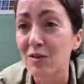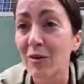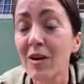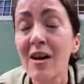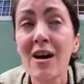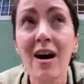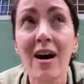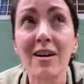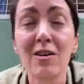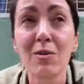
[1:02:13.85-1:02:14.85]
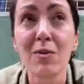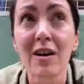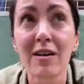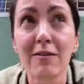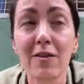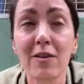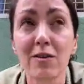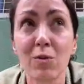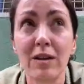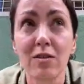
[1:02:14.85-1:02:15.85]
So I know when I
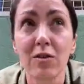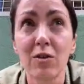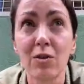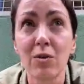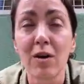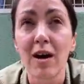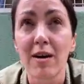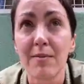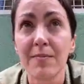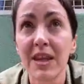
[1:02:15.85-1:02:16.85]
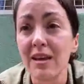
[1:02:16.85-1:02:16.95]
first went to um,